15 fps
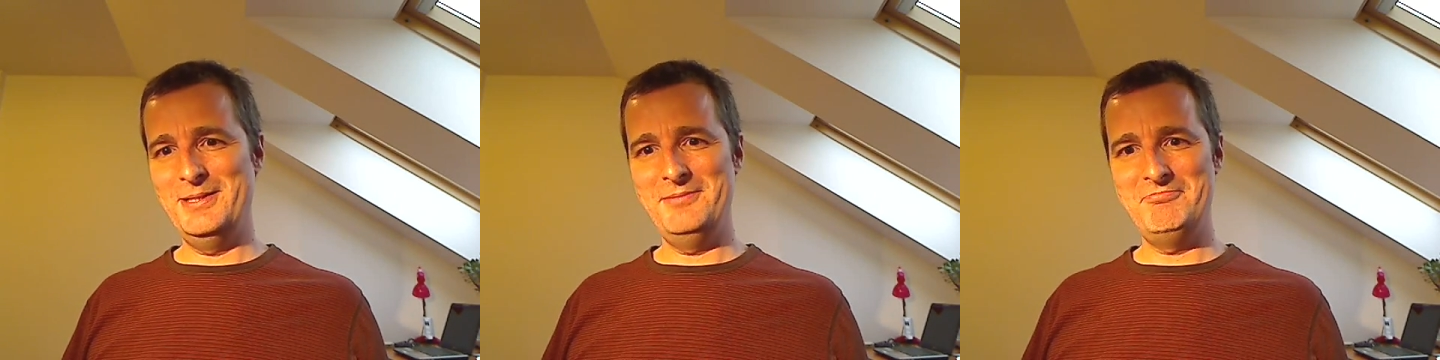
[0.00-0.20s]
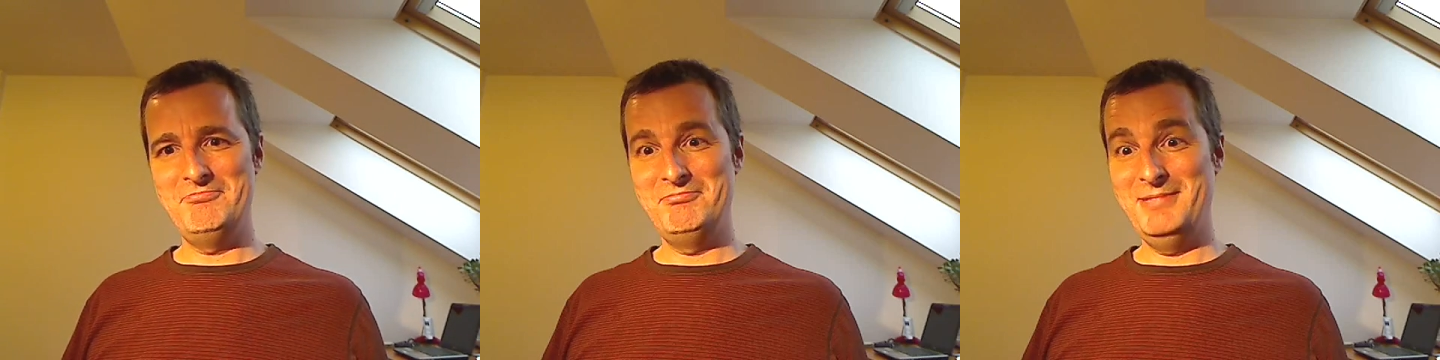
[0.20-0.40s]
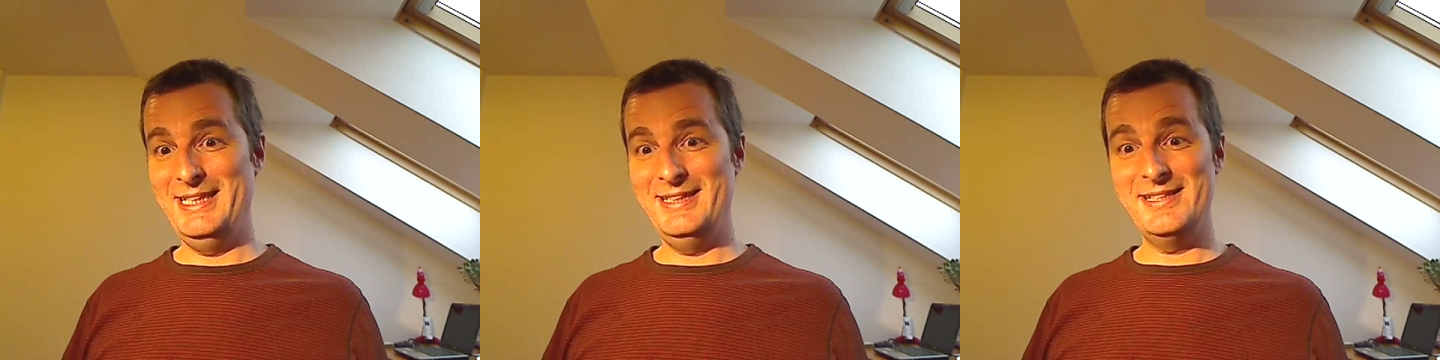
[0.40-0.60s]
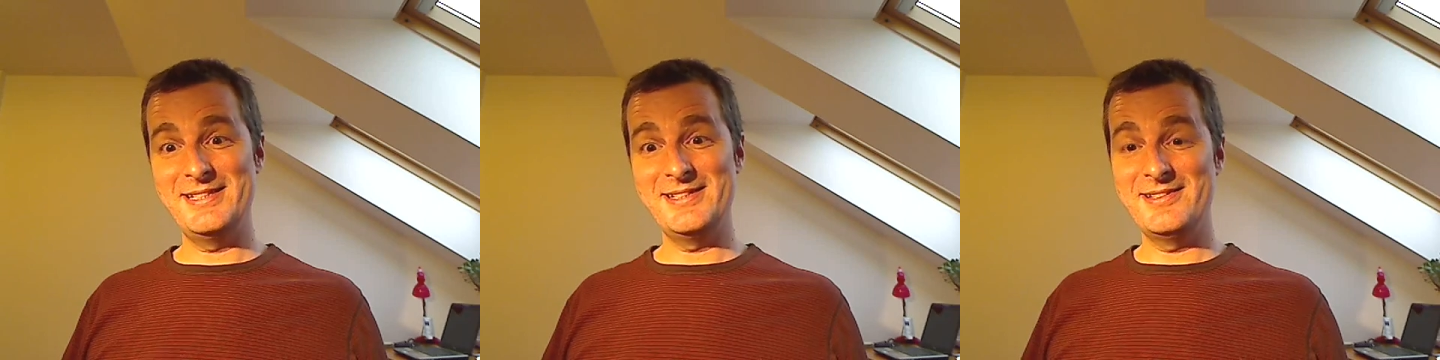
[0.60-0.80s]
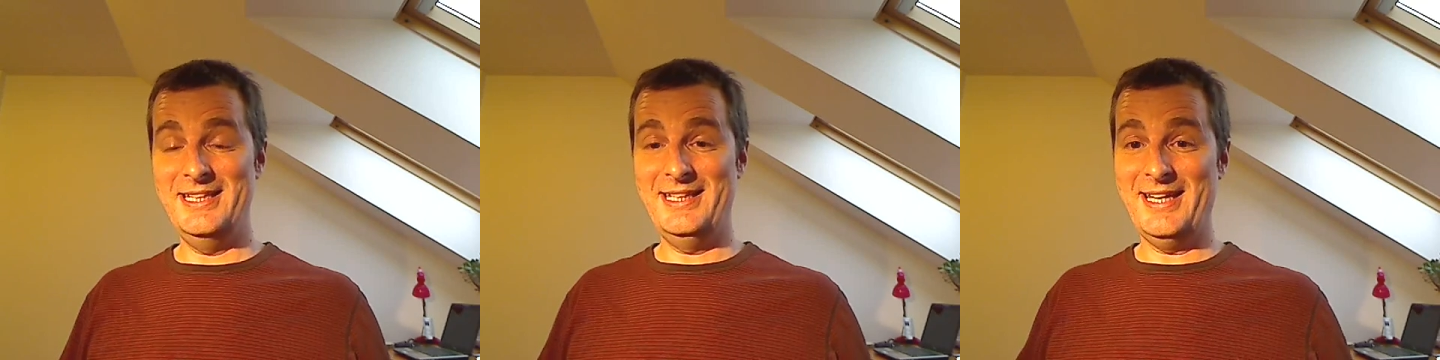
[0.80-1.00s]
and
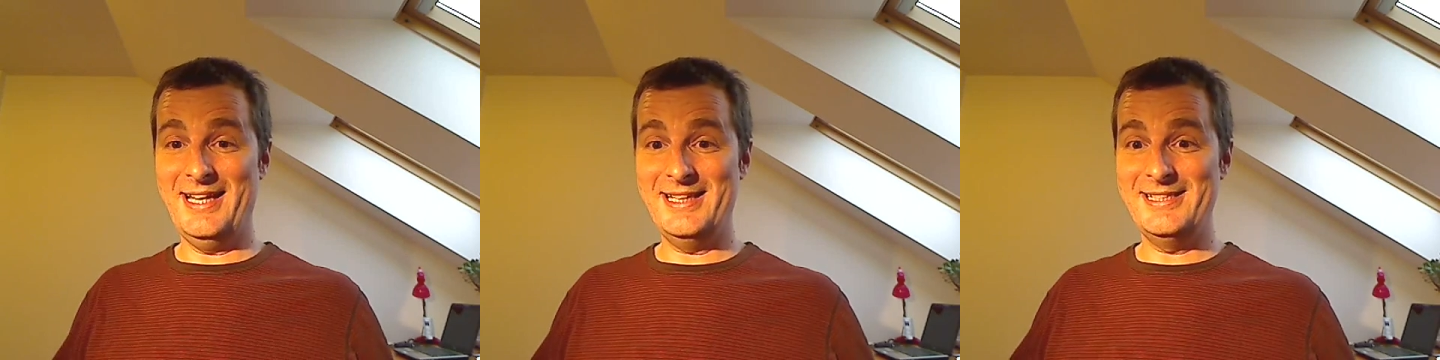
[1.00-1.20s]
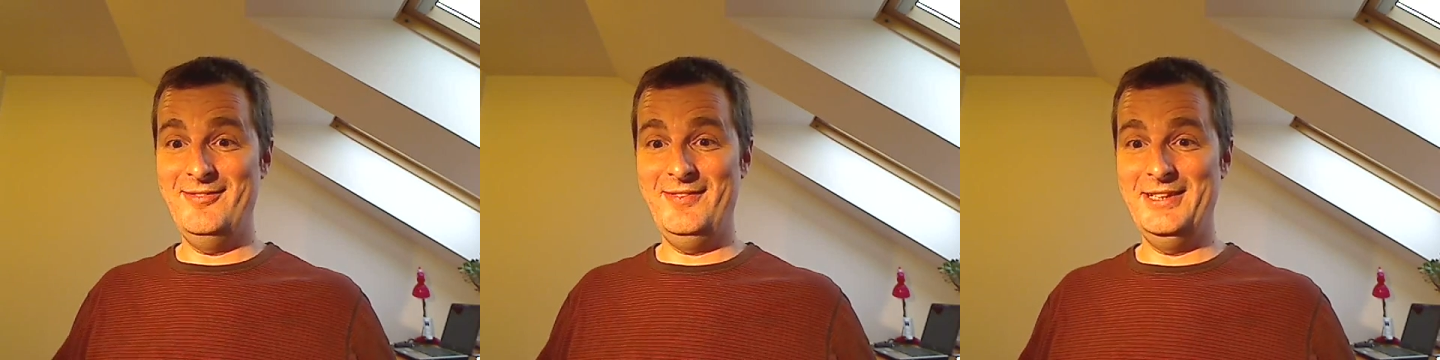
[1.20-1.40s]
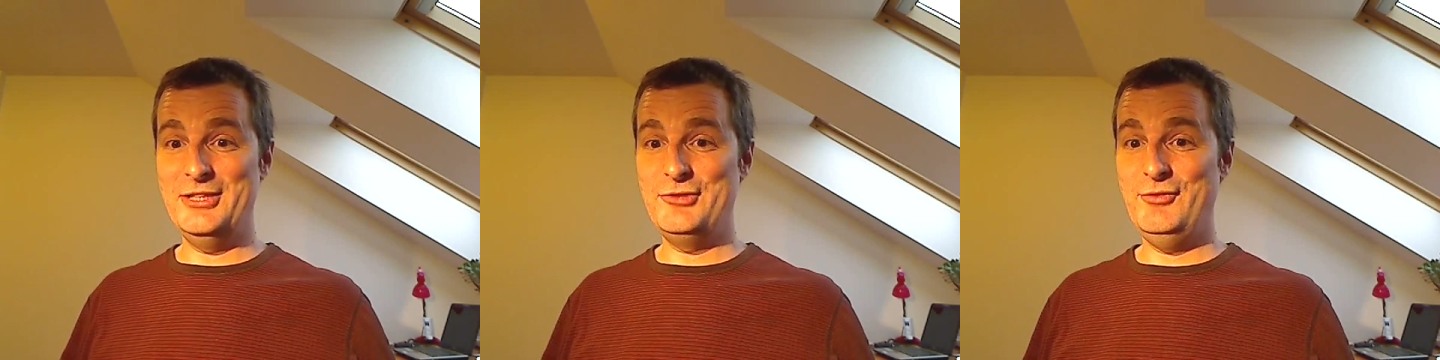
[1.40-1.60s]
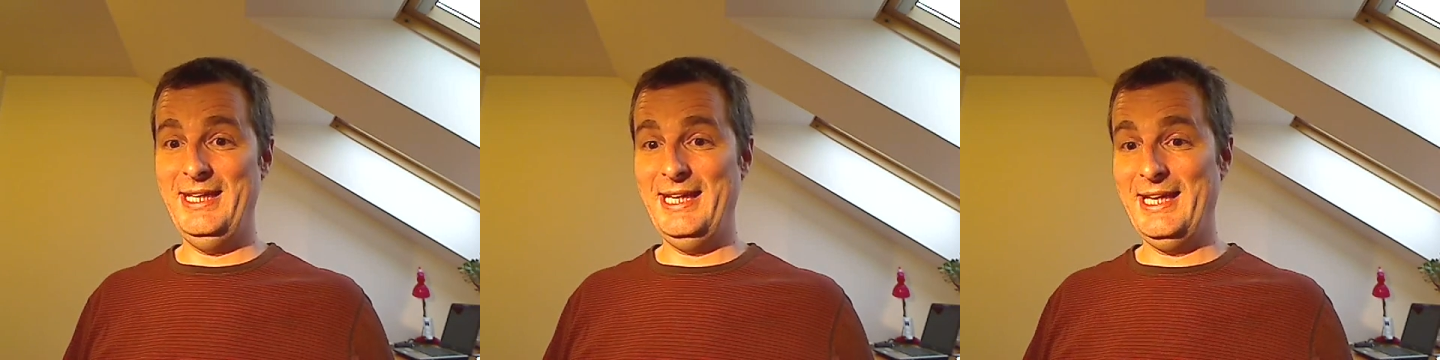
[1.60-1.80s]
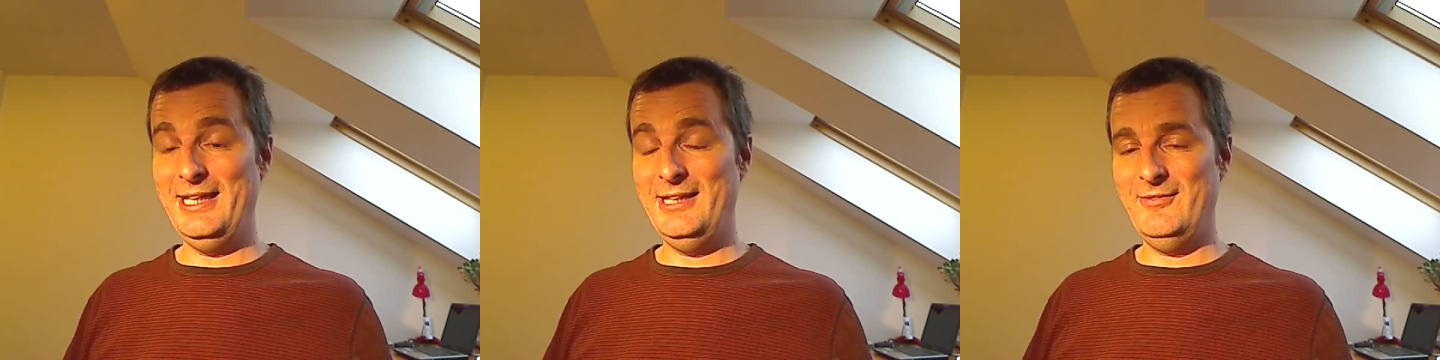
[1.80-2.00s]
didn't actually finish
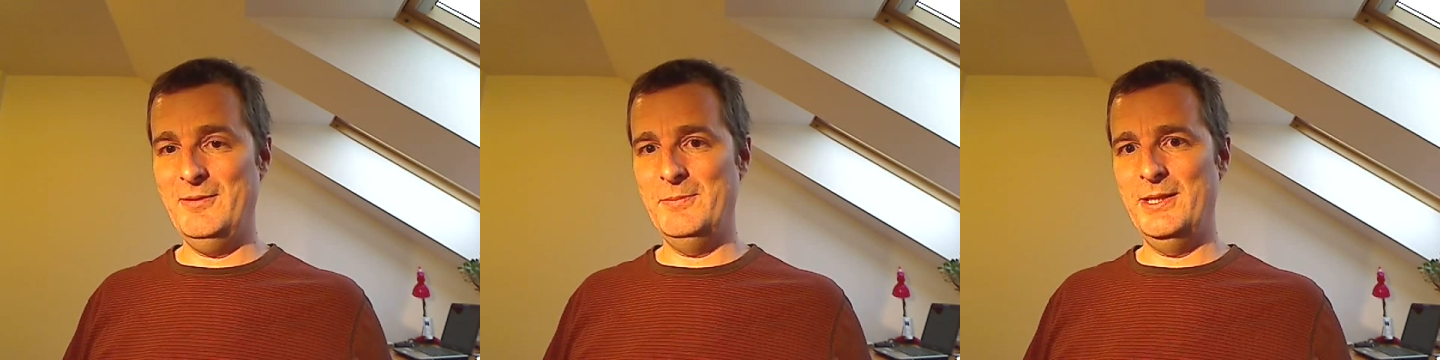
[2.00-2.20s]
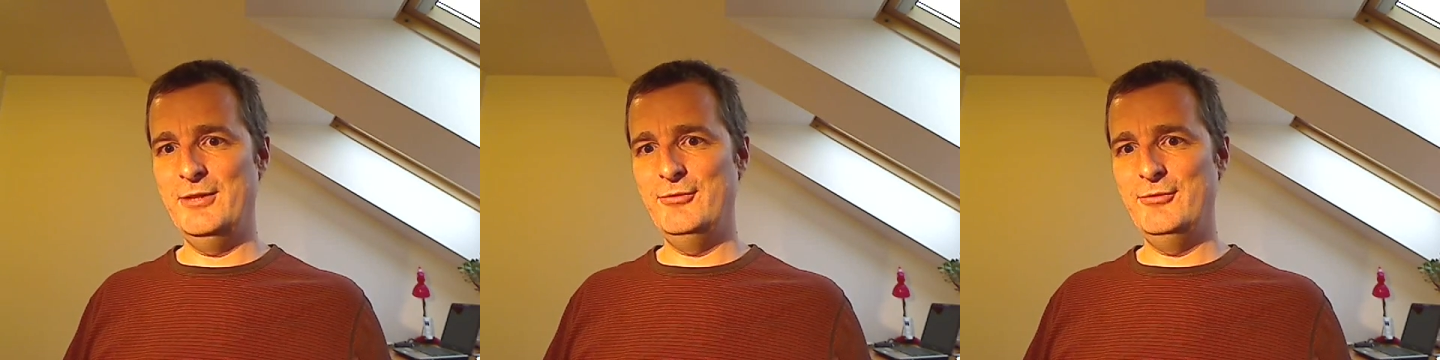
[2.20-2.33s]
reading any of them.